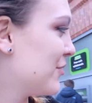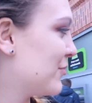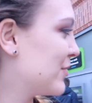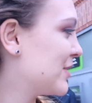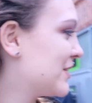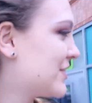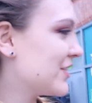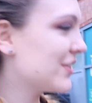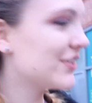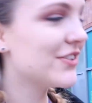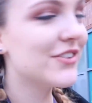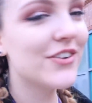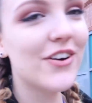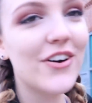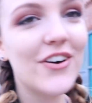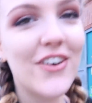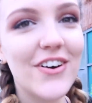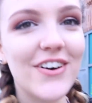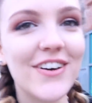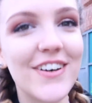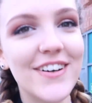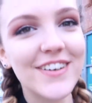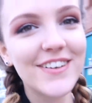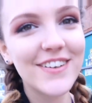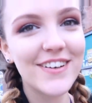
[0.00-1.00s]
We do
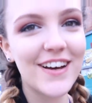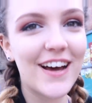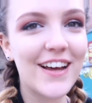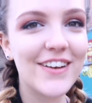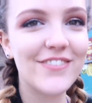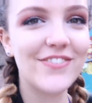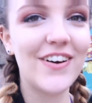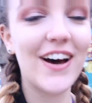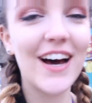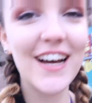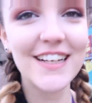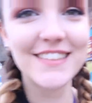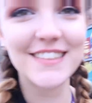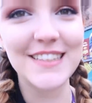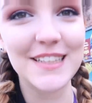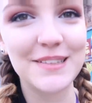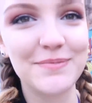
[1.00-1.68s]
not advise